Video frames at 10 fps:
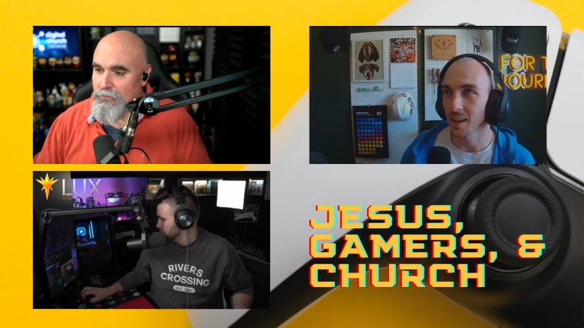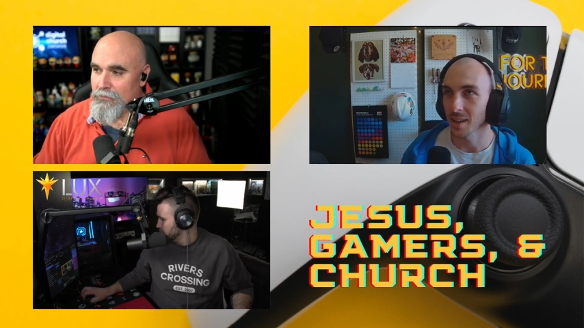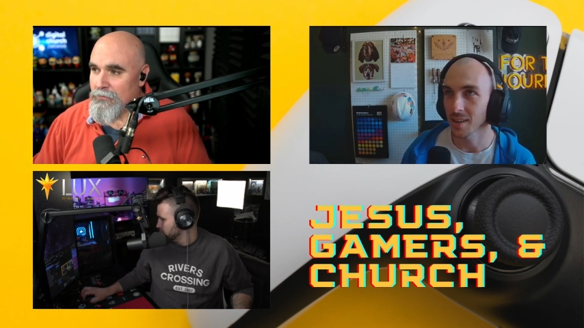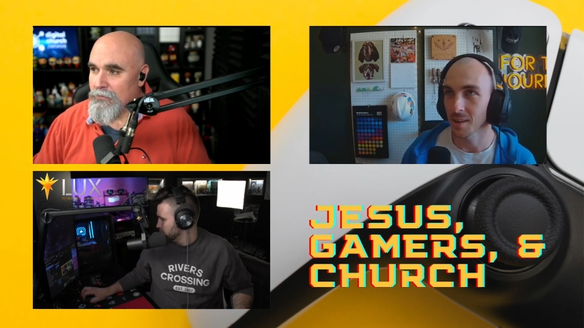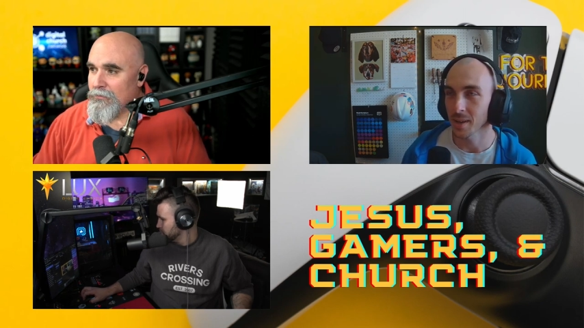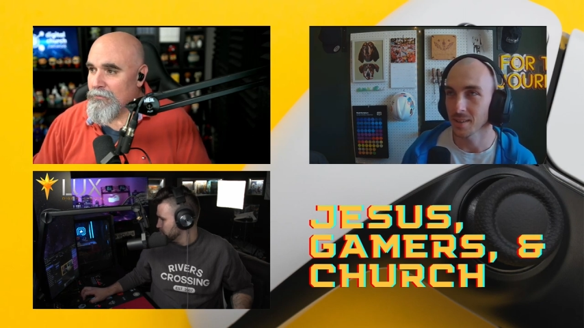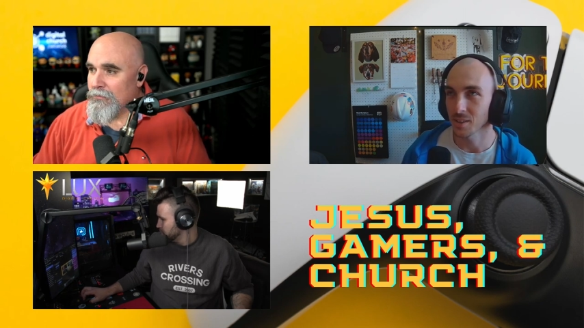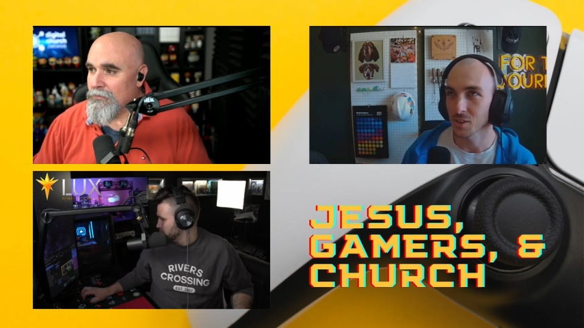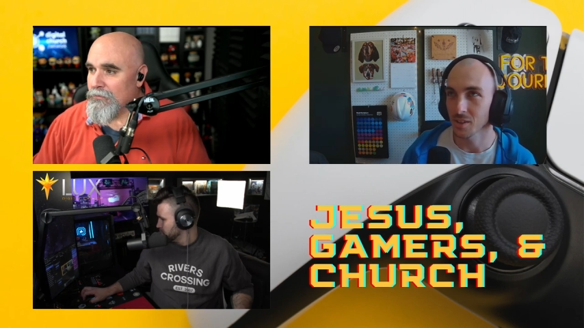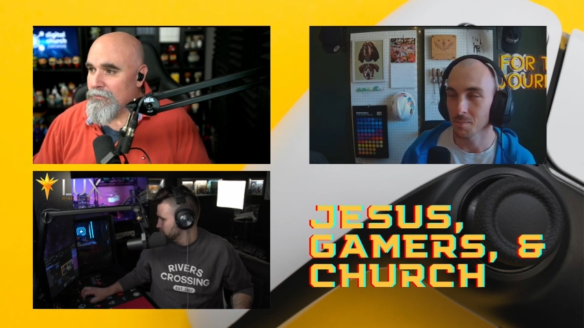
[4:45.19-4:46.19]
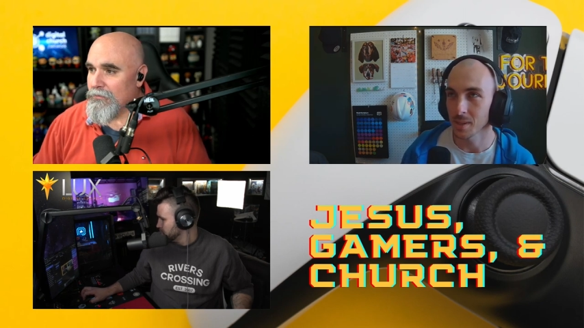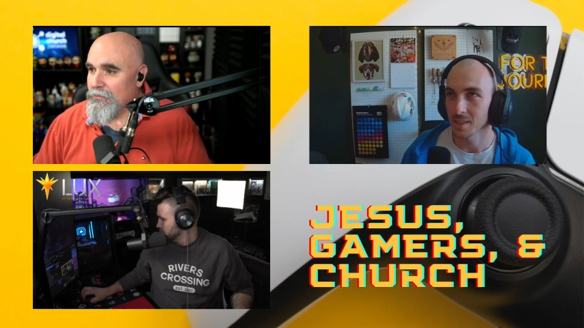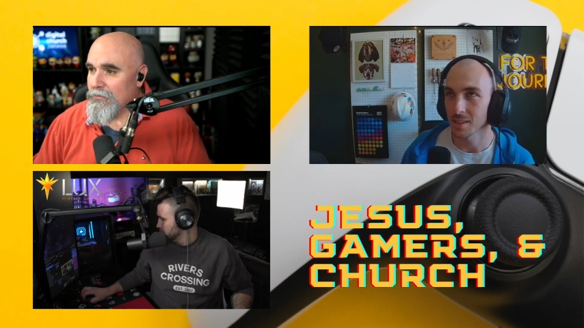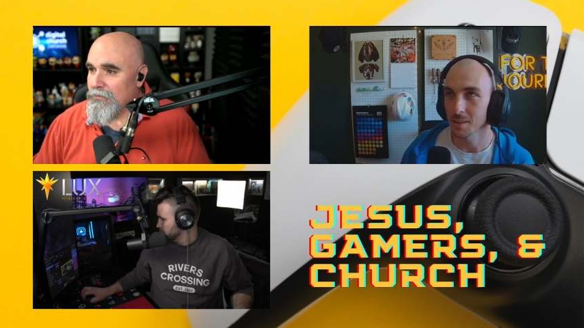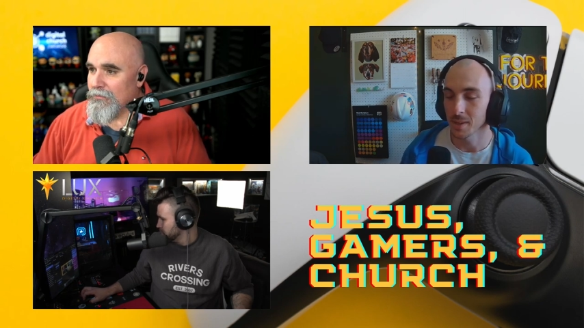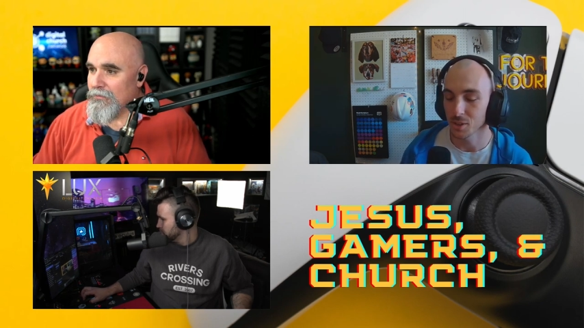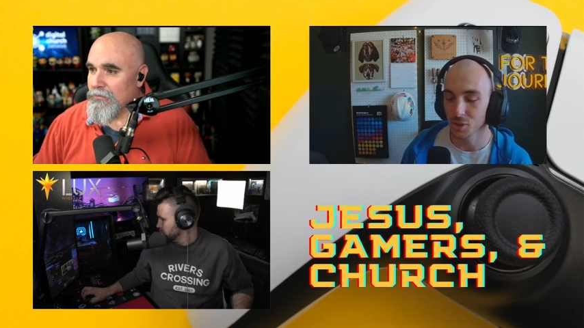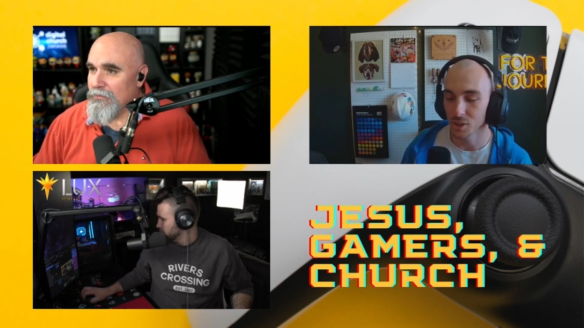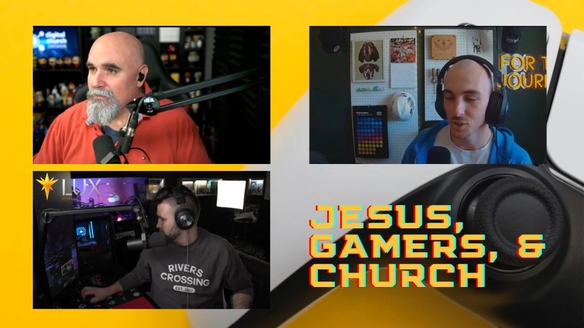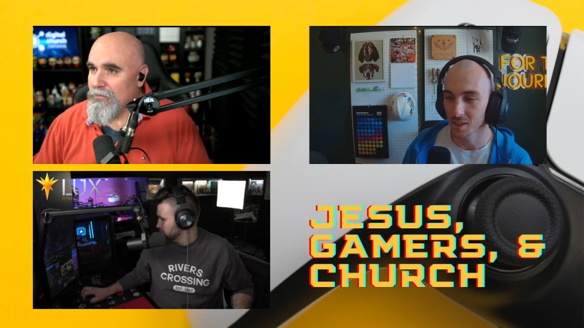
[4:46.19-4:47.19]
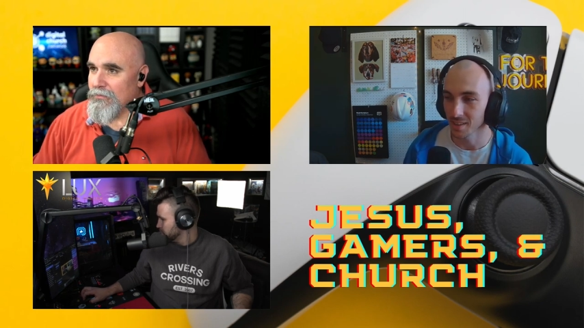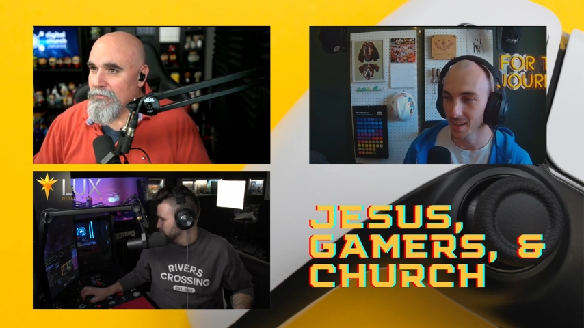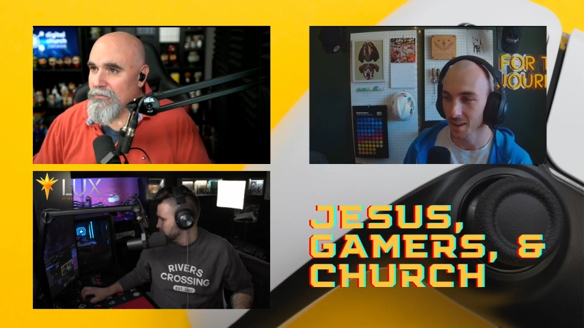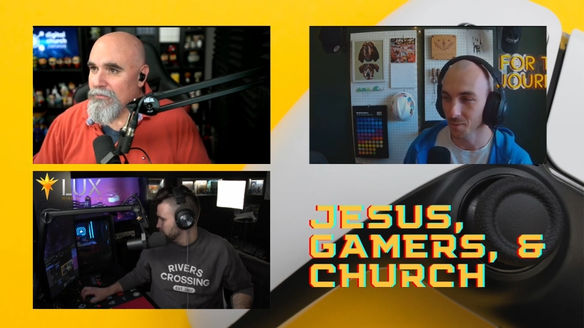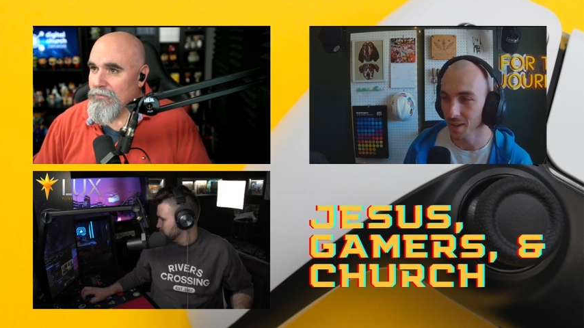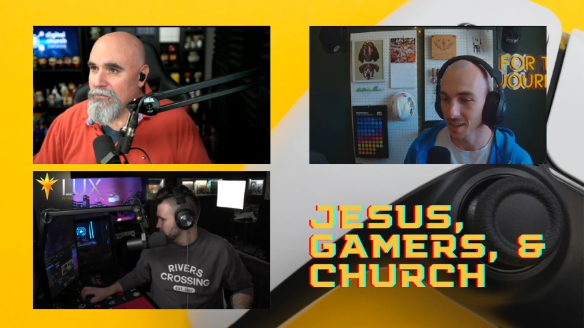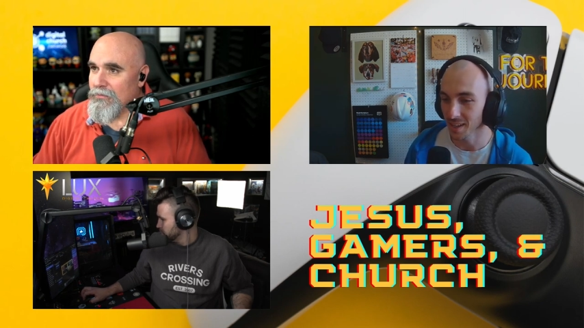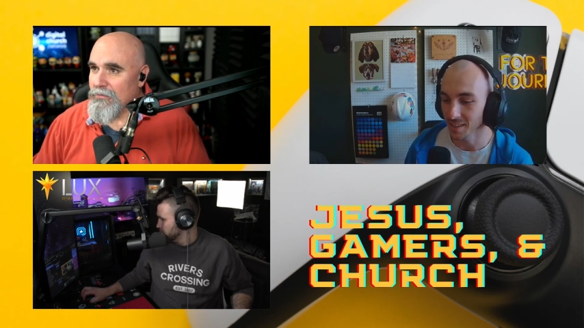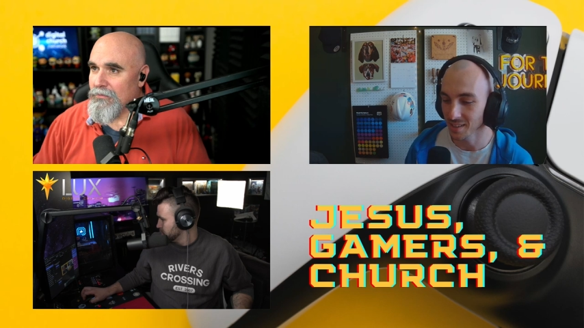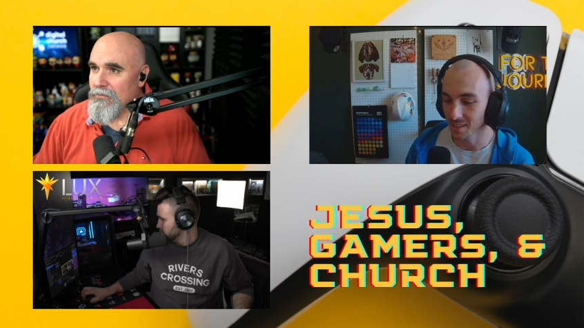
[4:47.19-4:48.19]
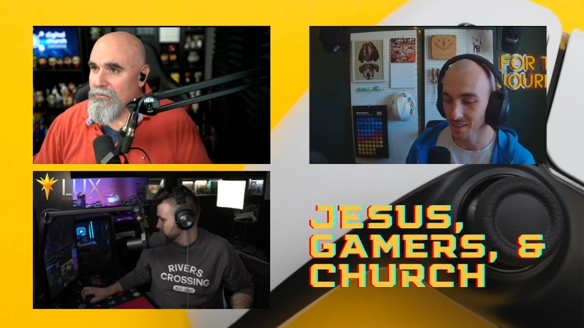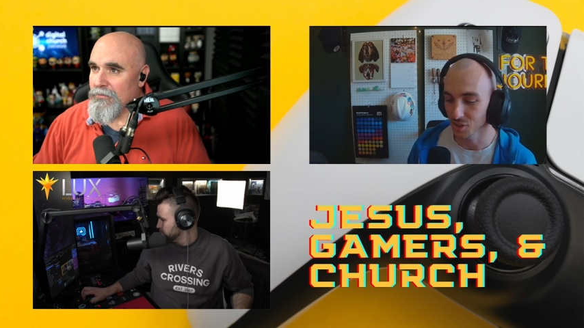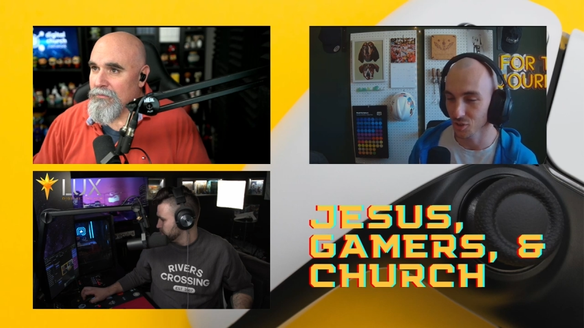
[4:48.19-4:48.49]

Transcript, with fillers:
Speaker 1: I, I got my degree in business administration, and then I went into